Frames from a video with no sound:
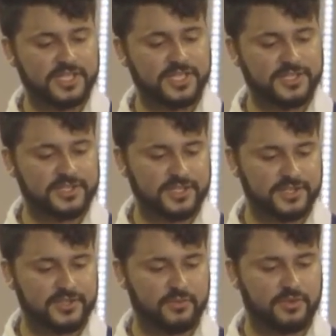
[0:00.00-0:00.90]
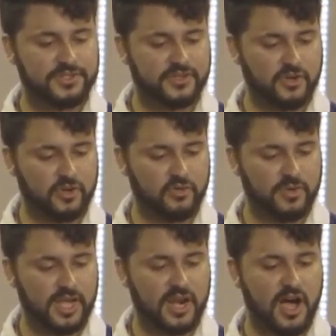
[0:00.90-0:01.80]
distance,
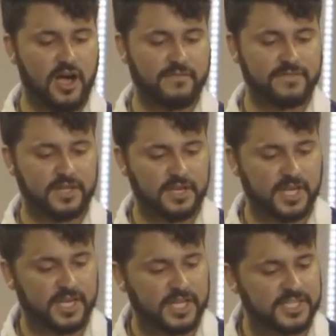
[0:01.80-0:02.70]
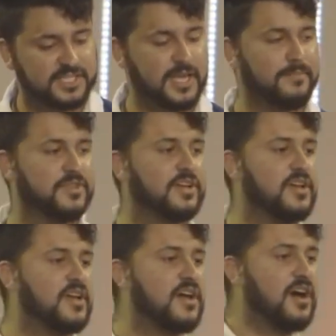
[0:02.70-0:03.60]
reserve, and often in contempt
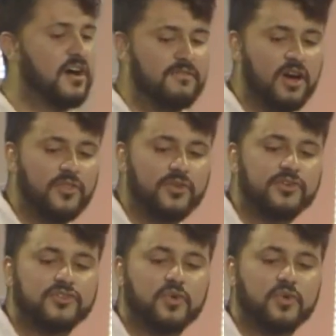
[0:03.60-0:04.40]
of others.